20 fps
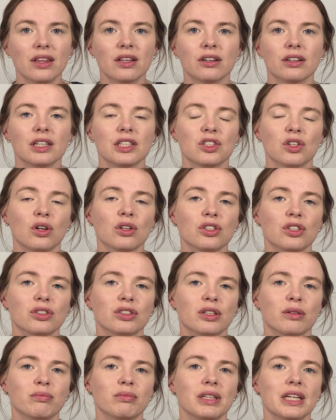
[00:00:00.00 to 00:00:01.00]
There is also
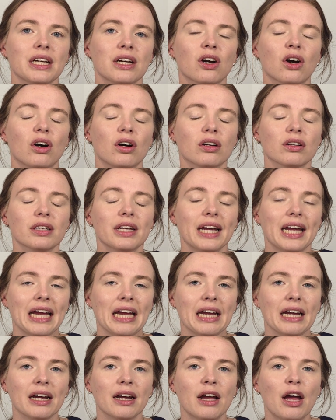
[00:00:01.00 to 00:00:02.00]
something called
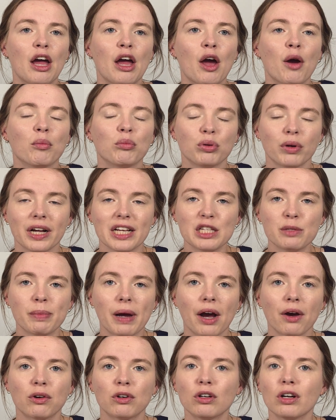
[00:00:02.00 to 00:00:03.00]
a pressed
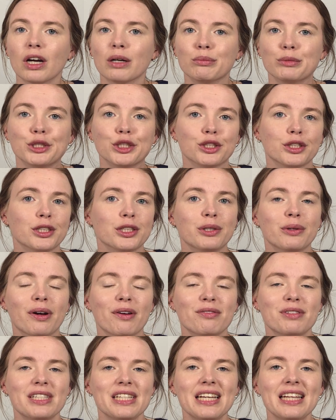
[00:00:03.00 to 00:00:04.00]
powder. I'm sure you
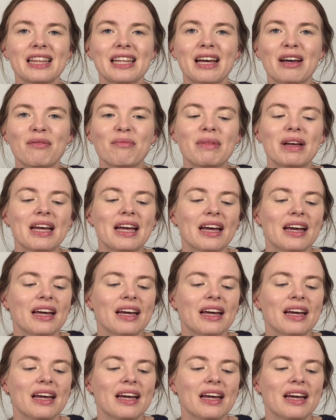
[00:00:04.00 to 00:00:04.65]
have seen them.